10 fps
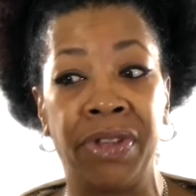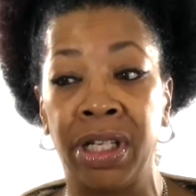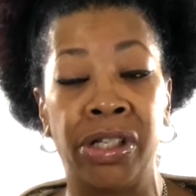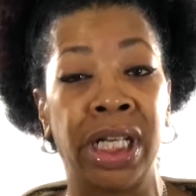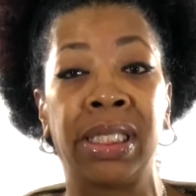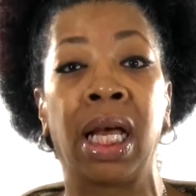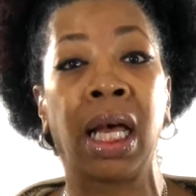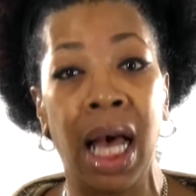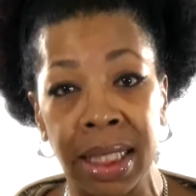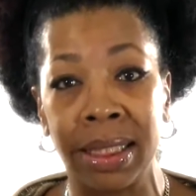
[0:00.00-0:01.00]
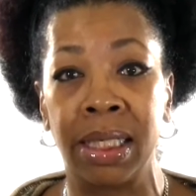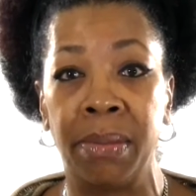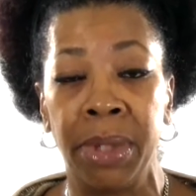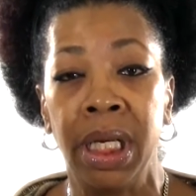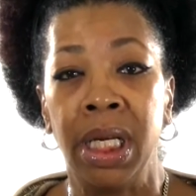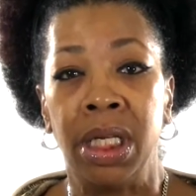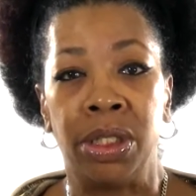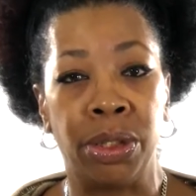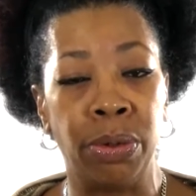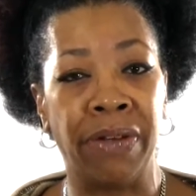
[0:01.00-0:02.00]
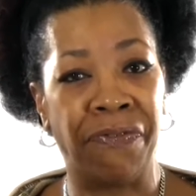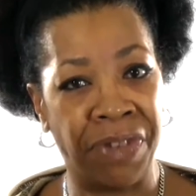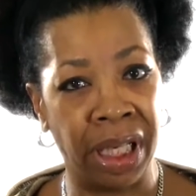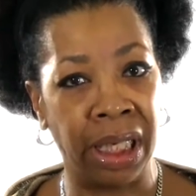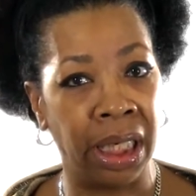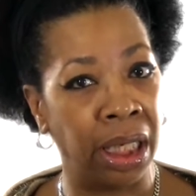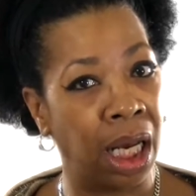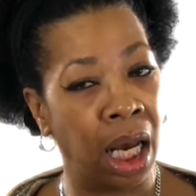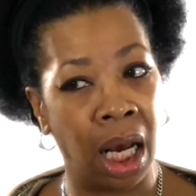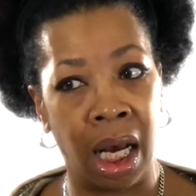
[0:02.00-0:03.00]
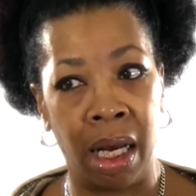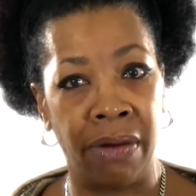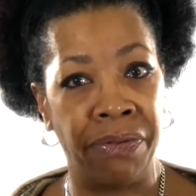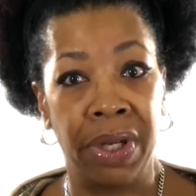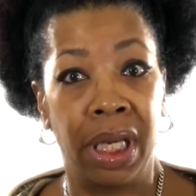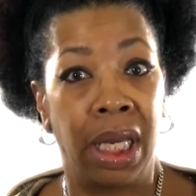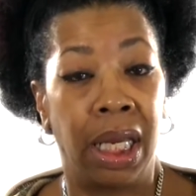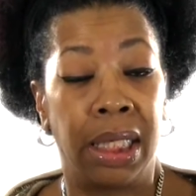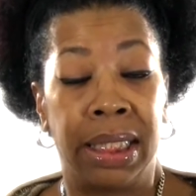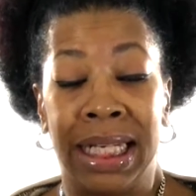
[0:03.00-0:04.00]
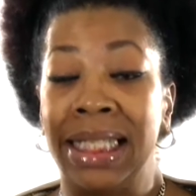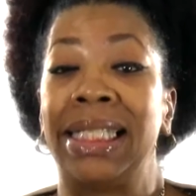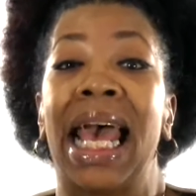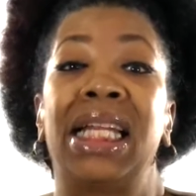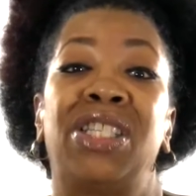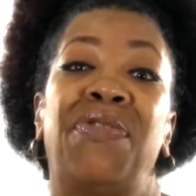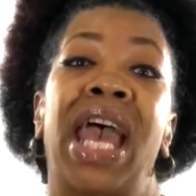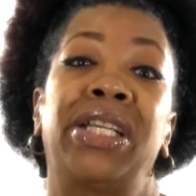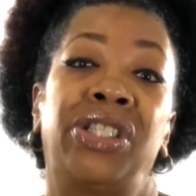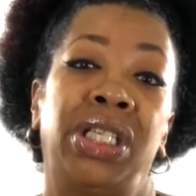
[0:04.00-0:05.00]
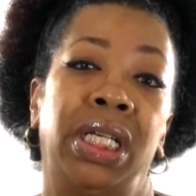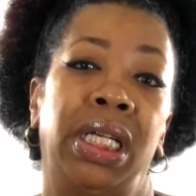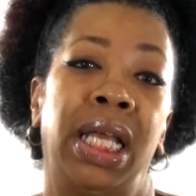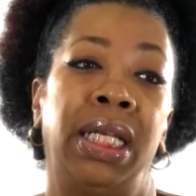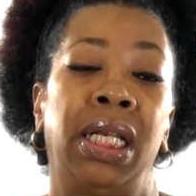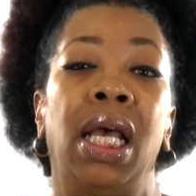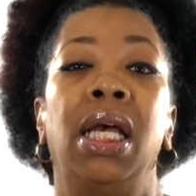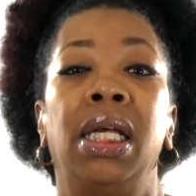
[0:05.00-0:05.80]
They're just accustomed to the feeling of dissatisfaction and